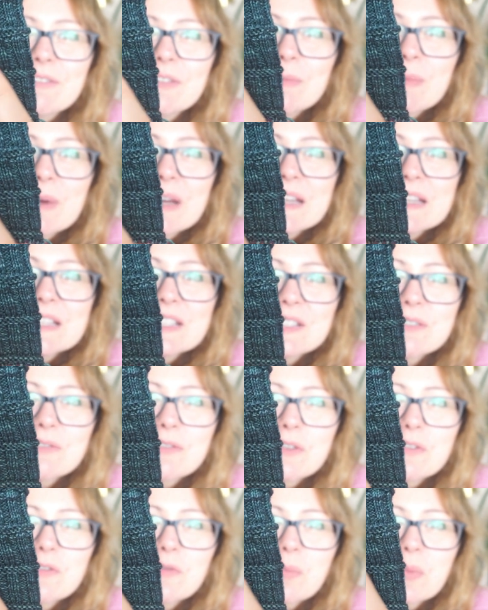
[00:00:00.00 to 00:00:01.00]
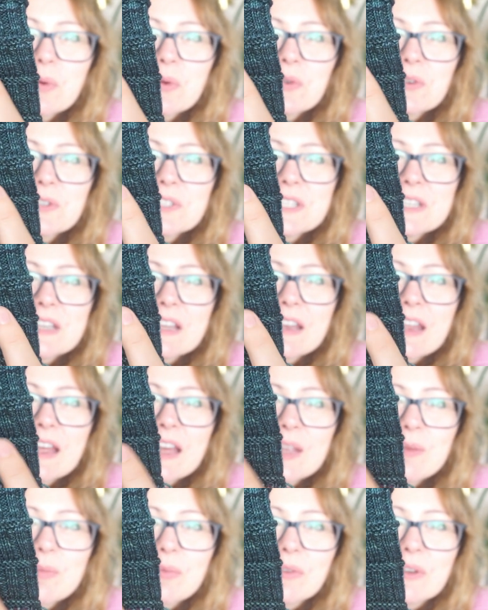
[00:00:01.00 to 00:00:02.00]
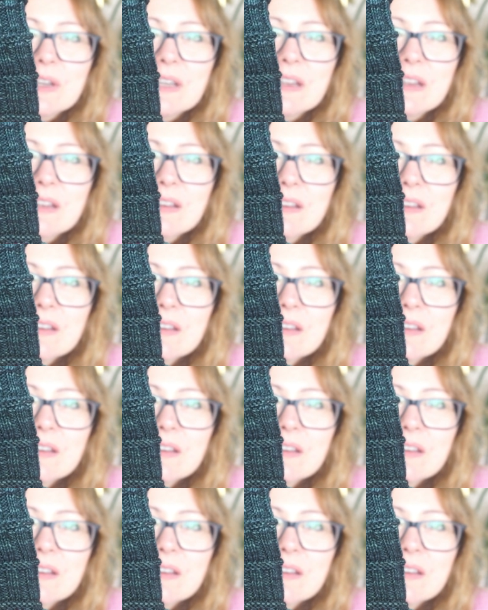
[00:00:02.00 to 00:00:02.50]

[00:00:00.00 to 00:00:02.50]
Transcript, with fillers: reminds her of books in a library.